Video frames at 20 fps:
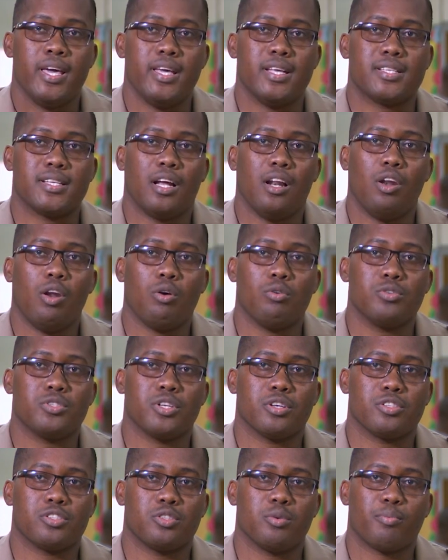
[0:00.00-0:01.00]
It allows
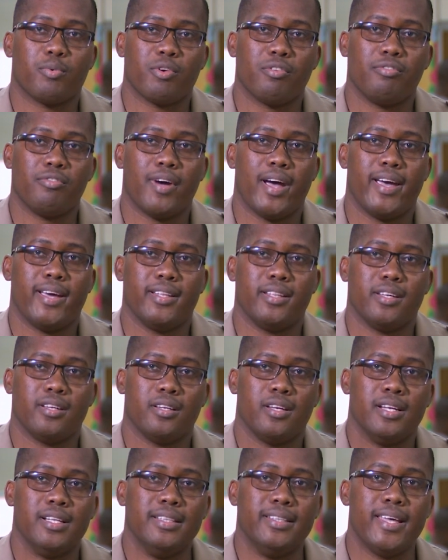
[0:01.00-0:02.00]
us to provide
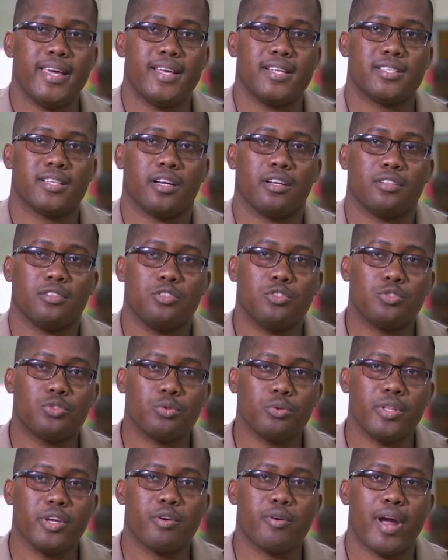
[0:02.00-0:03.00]
data
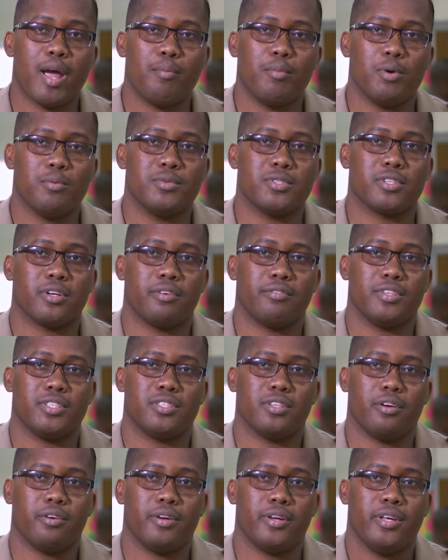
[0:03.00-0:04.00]
to the Crime
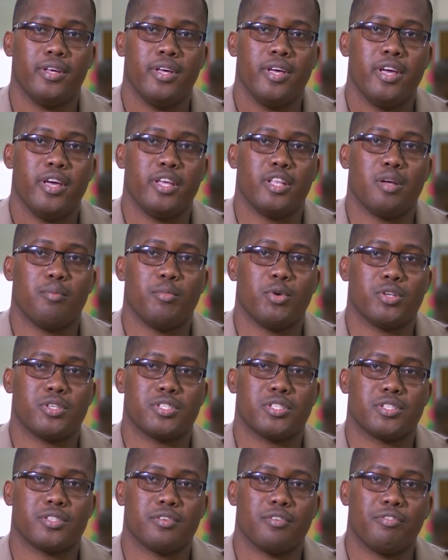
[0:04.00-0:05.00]
Observatory in a much